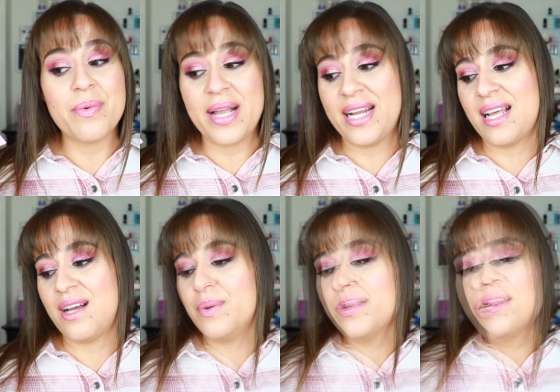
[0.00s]
right
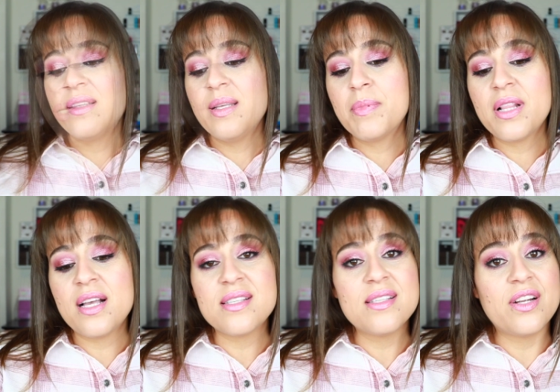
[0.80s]
now. The lip
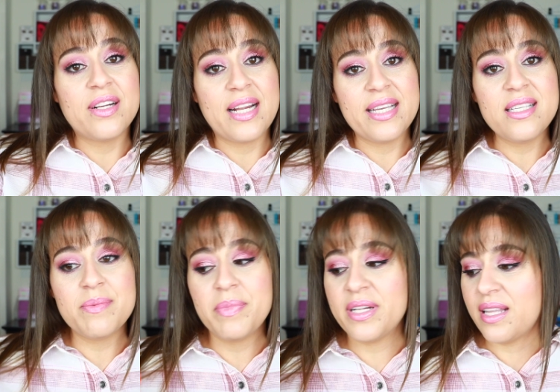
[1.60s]
glosses are nice,
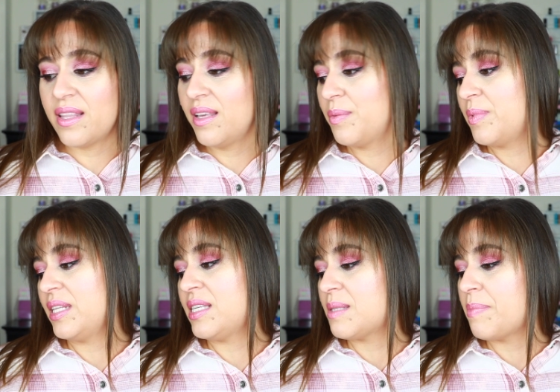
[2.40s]
but nothing
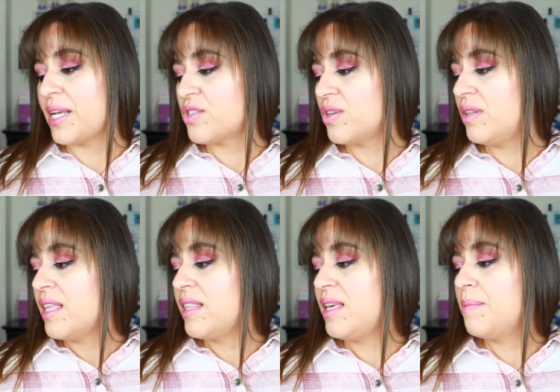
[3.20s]
really special.
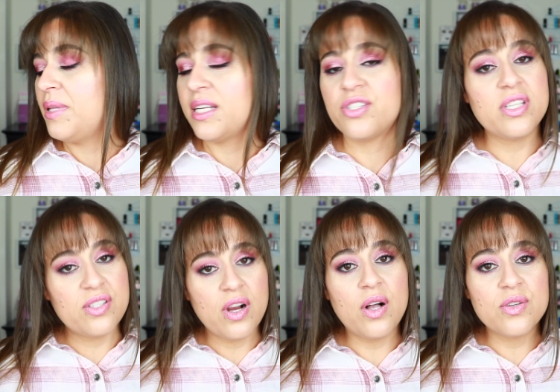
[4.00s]
The blushes
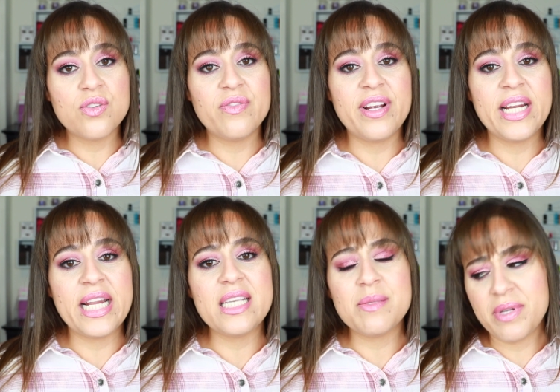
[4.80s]
are also very
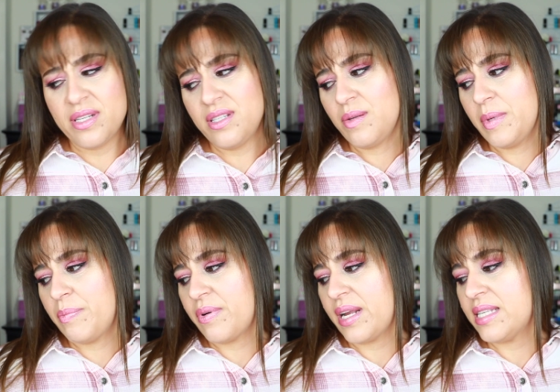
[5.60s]
nice, but a little bit
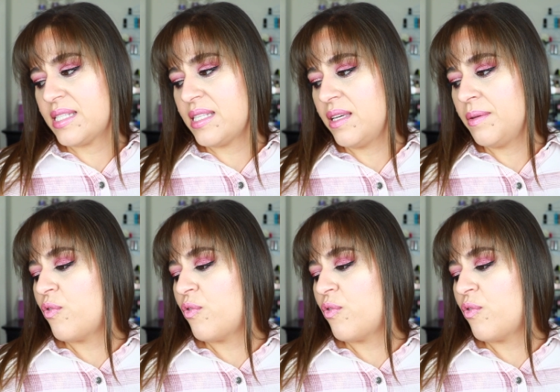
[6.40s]
pricey